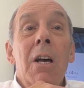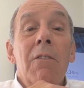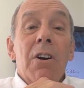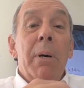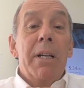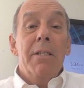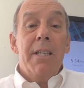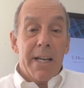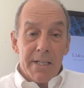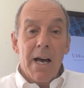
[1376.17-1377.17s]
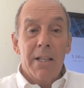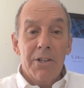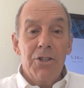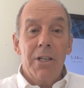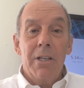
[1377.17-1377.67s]
From a
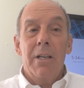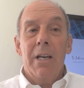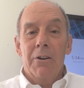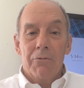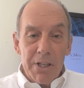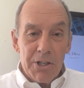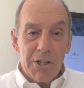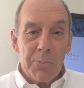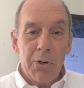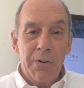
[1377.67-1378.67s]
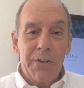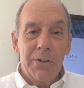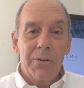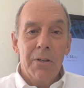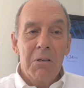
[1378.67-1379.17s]
technology and a research point of
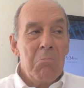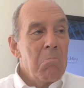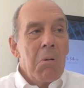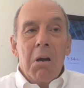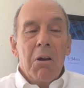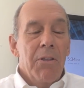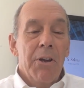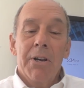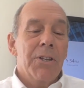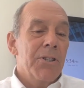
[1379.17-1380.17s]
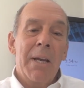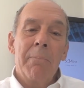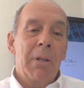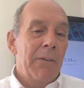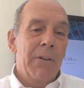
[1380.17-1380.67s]
view, they're at the
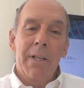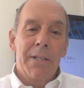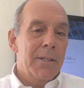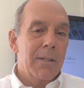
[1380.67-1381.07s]
same level as